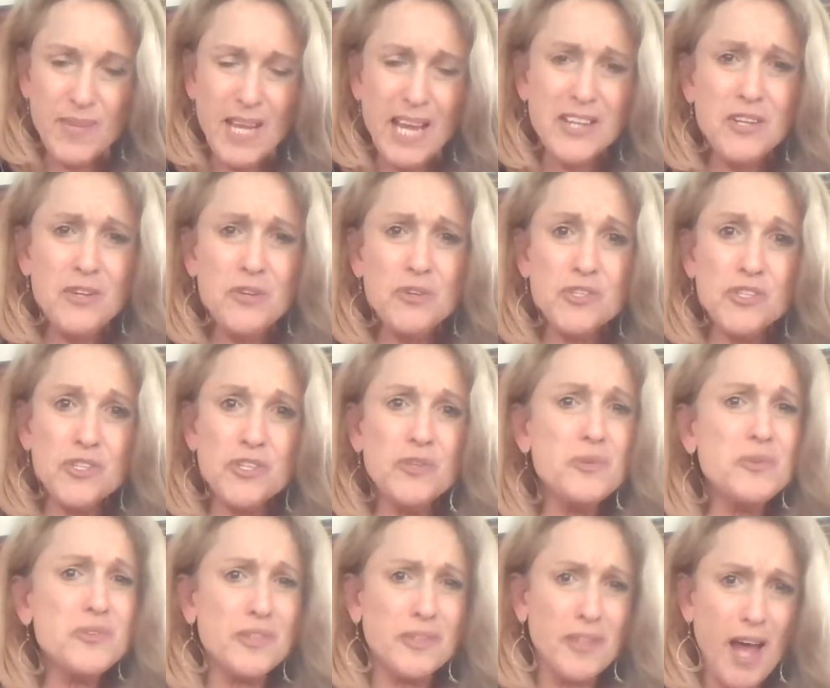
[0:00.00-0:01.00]
And you
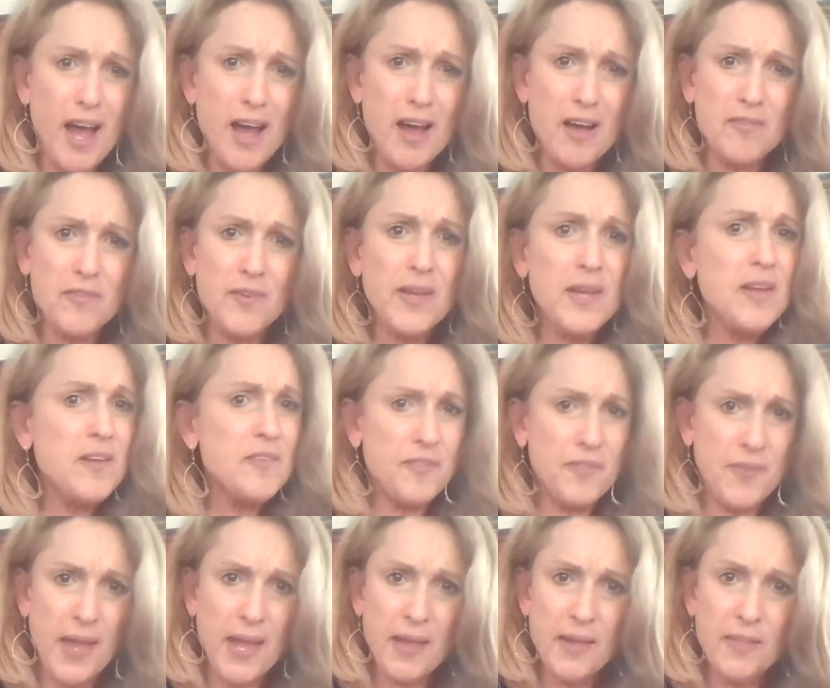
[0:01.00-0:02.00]
choose love,
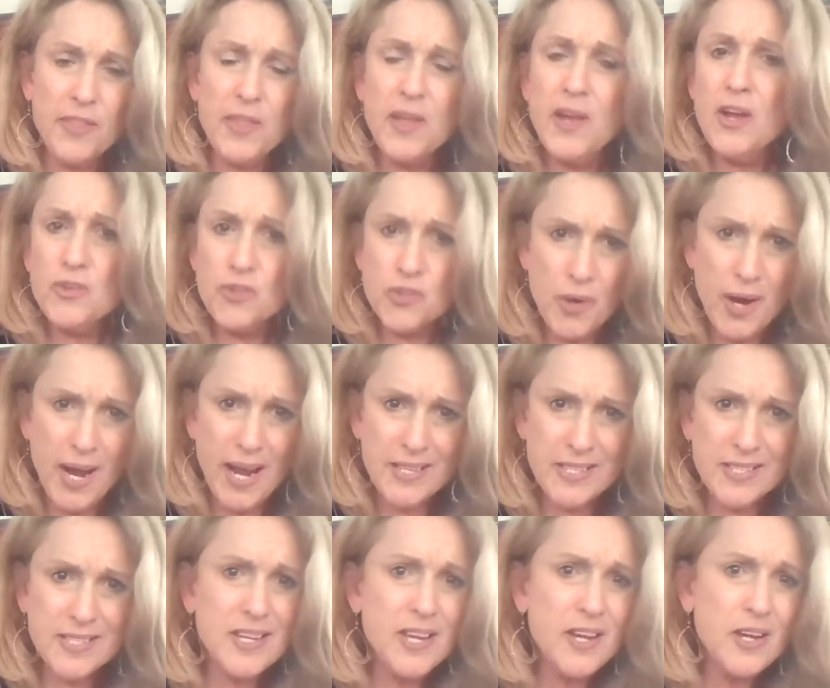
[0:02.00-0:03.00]
faith,
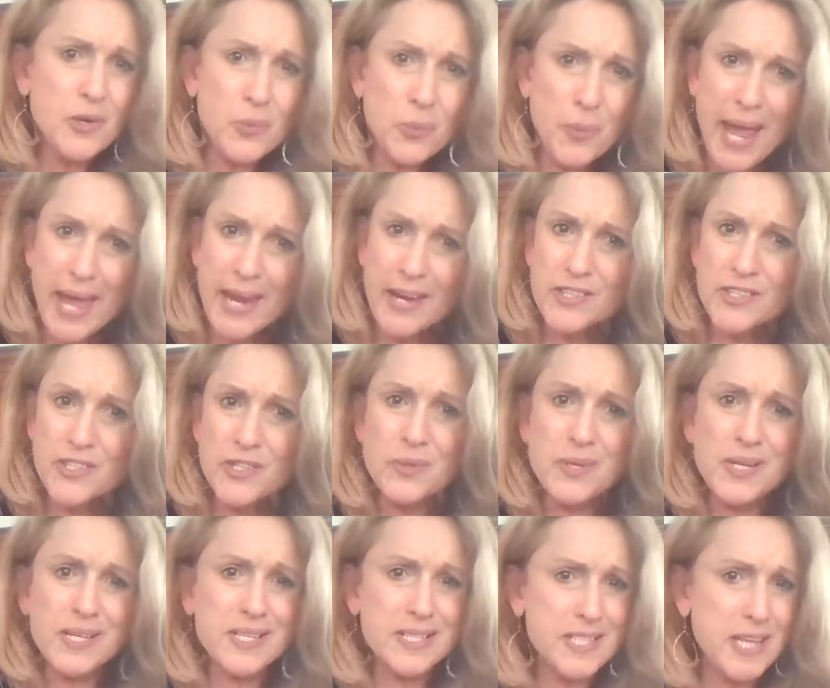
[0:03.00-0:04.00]
trust, gratitude,
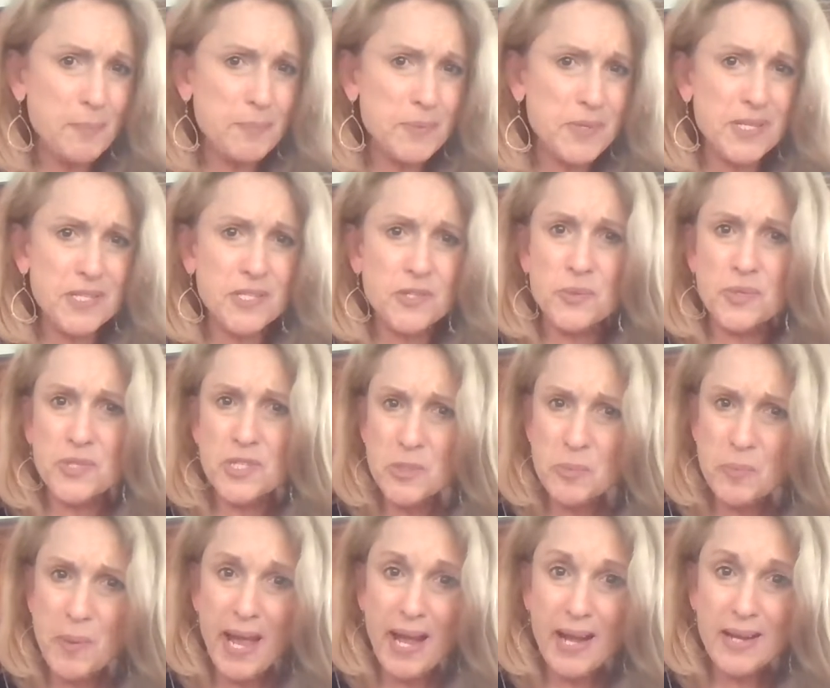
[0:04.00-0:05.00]
acceptance,
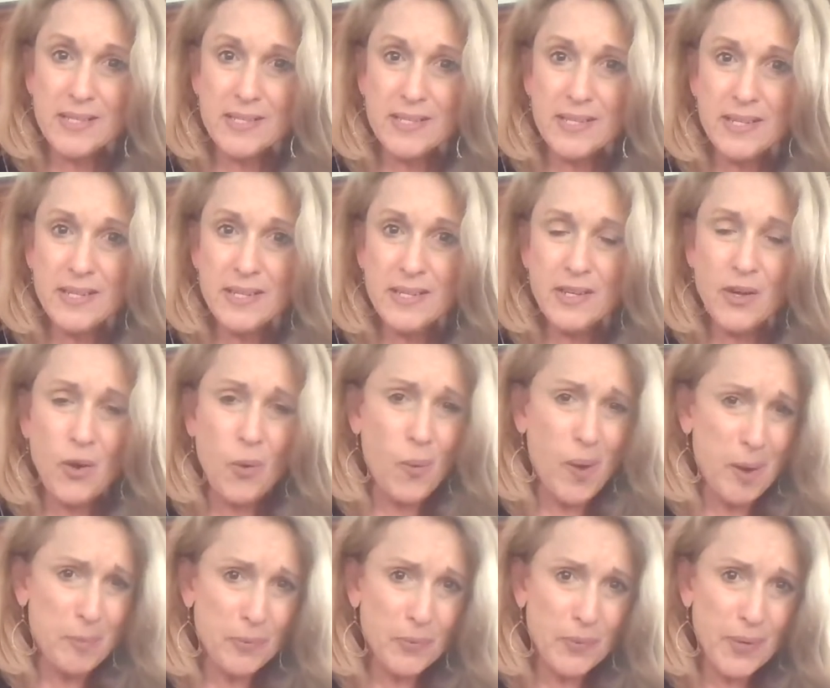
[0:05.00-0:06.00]
respect,
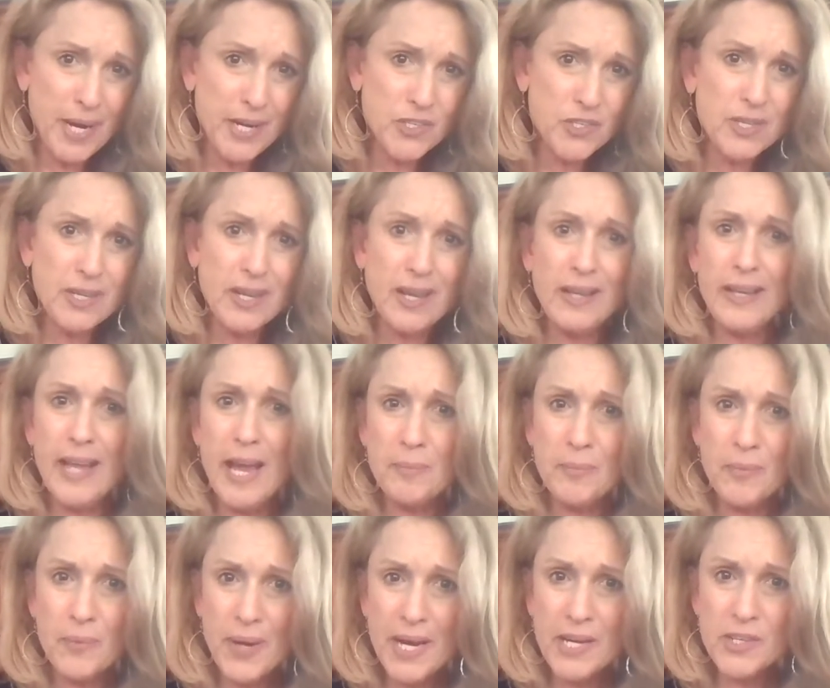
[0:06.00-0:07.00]
cooperation,
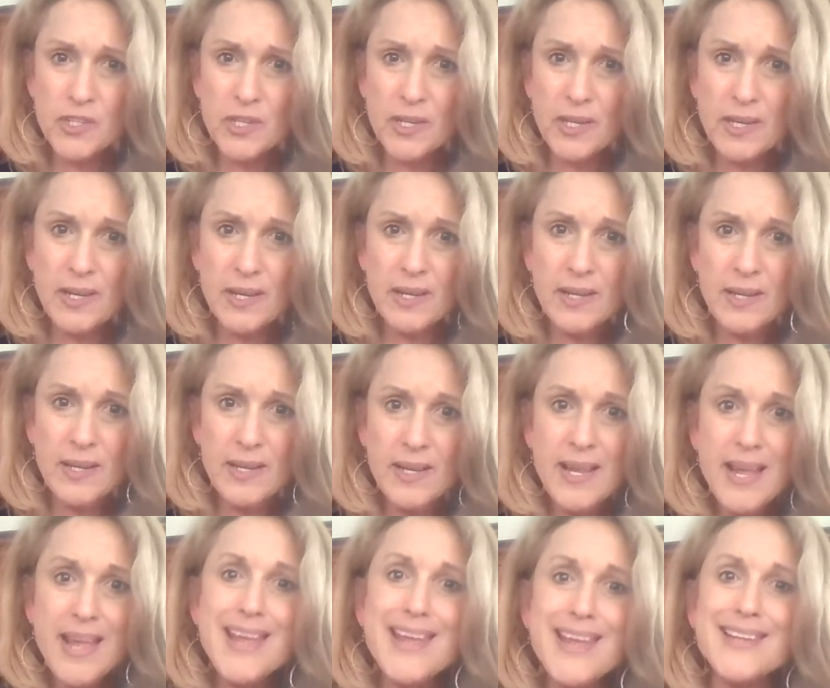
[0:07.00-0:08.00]
collaboration,
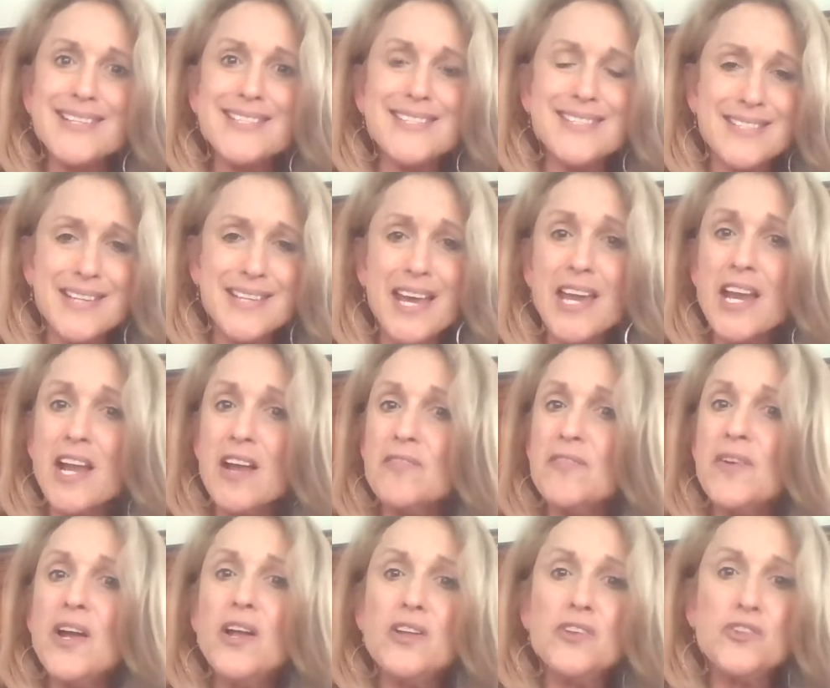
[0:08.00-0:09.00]
instead
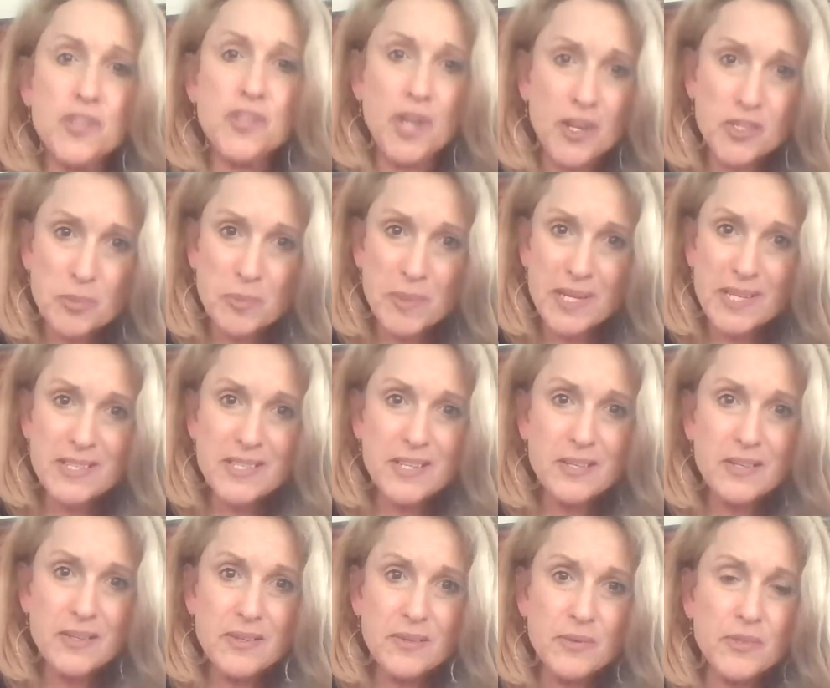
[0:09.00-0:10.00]
of judgment,
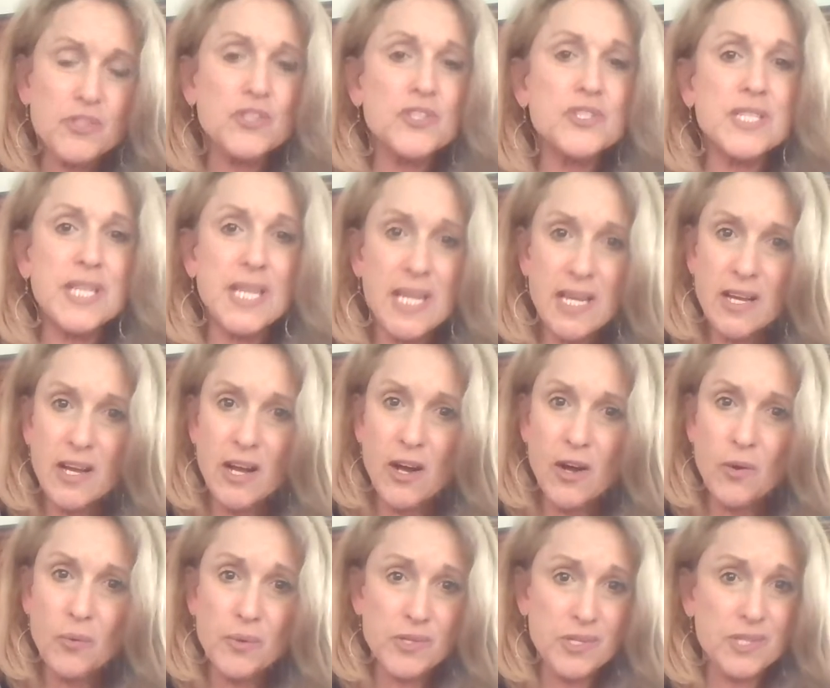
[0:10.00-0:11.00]
which is
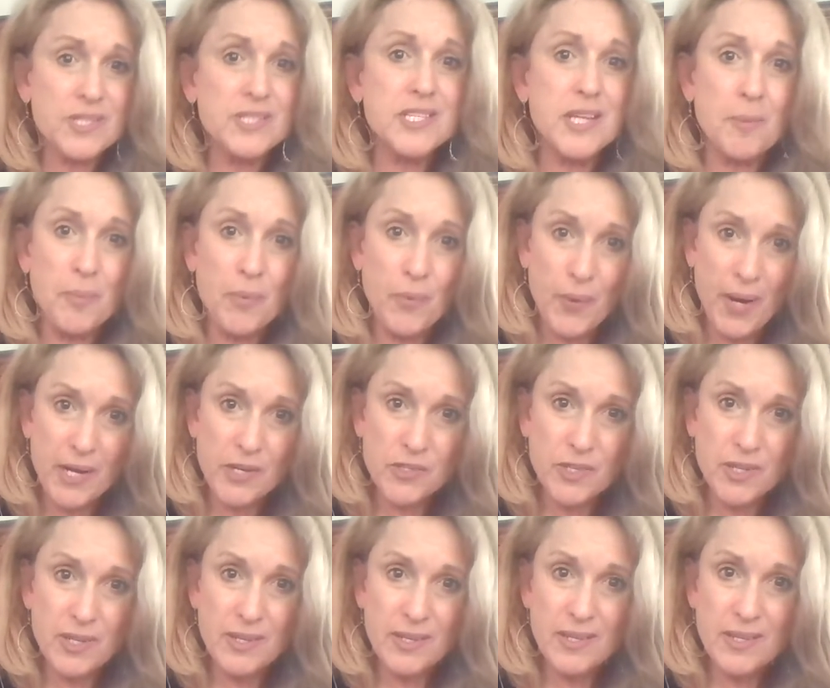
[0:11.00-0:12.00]
ego, which is
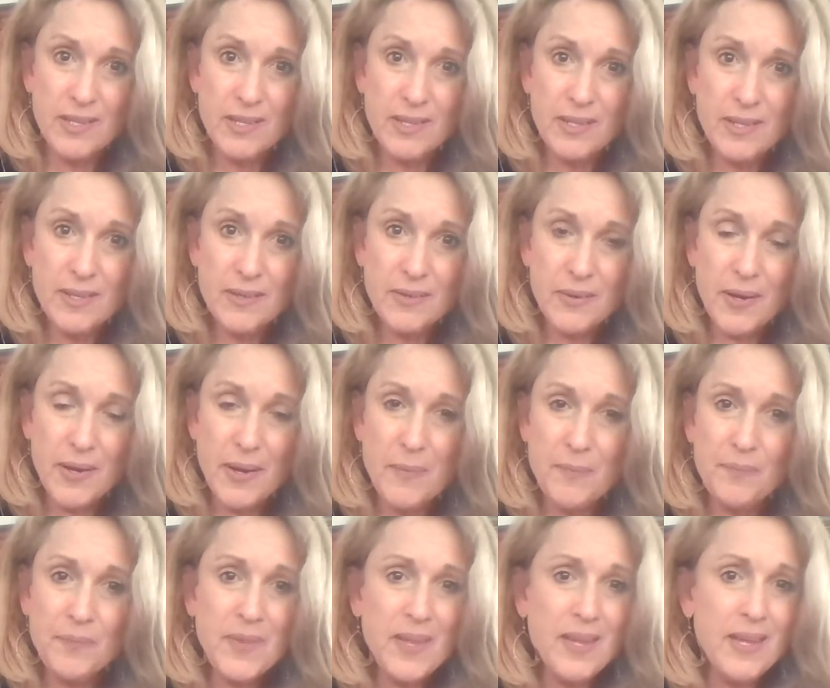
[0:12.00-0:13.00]
separation, right?